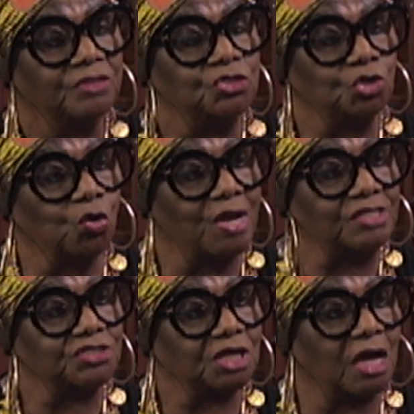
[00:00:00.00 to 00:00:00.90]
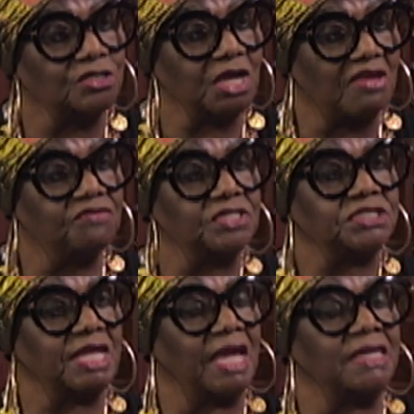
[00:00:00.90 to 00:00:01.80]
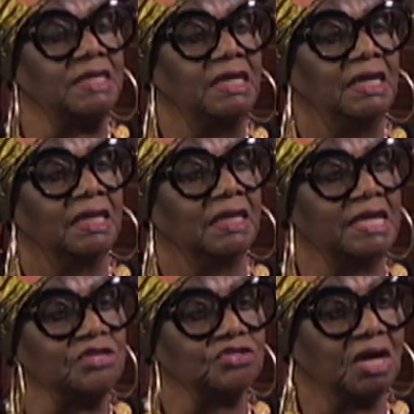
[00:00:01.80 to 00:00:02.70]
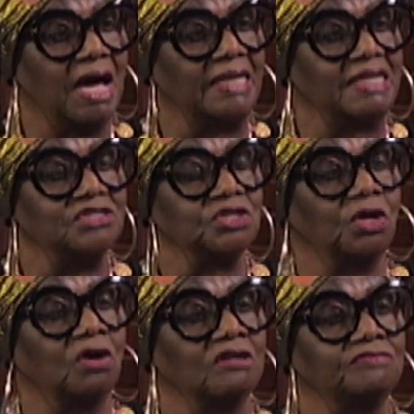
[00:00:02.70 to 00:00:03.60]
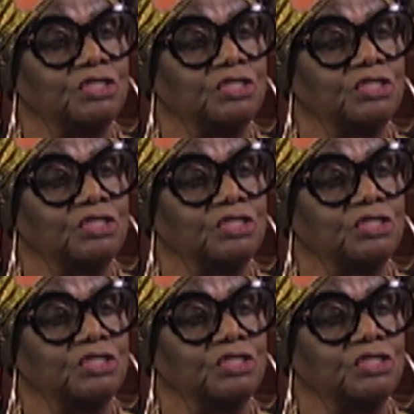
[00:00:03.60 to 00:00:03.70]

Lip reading: Joyce Davis and Liz Collins and all of us who